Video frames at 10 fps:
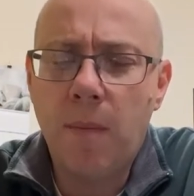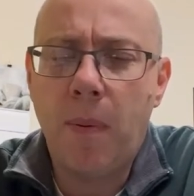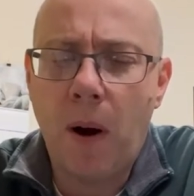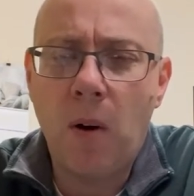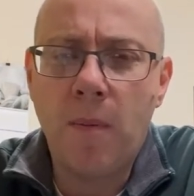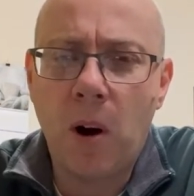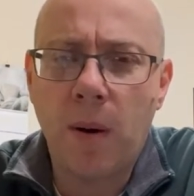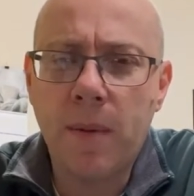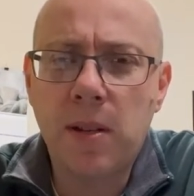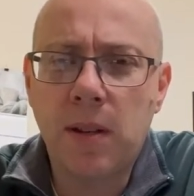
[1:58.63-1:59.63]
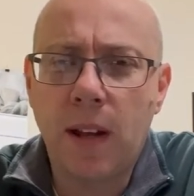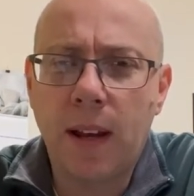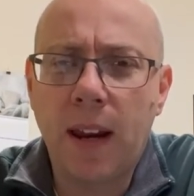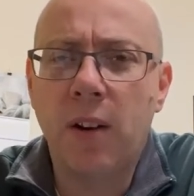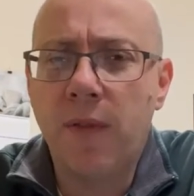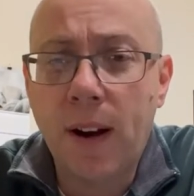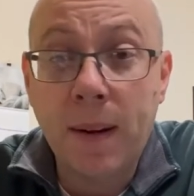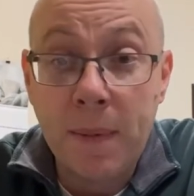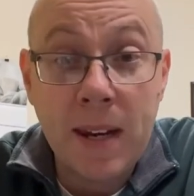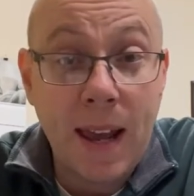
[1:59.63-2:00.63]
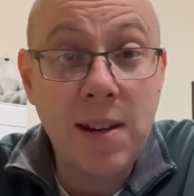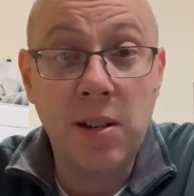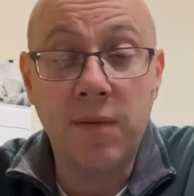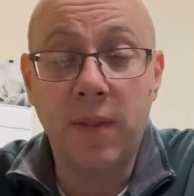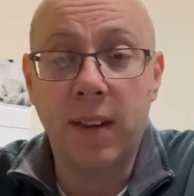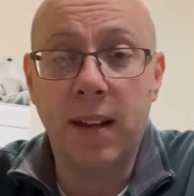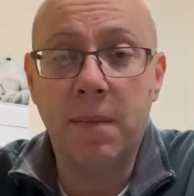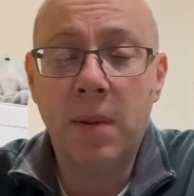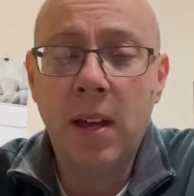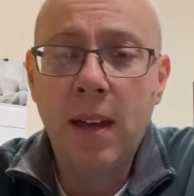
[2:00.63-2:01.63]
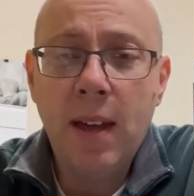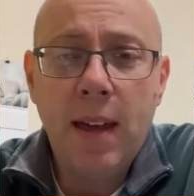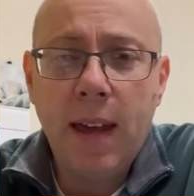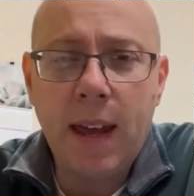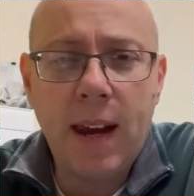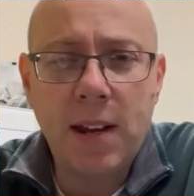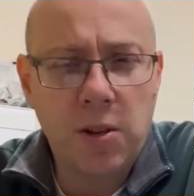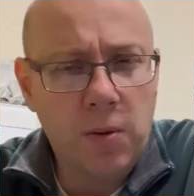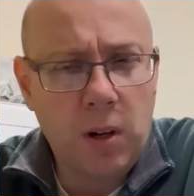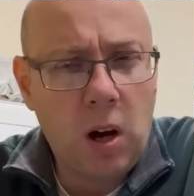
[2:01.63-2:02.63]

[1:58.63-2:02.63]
Paul and Barnabas, a letter of recommendation for them. And I just want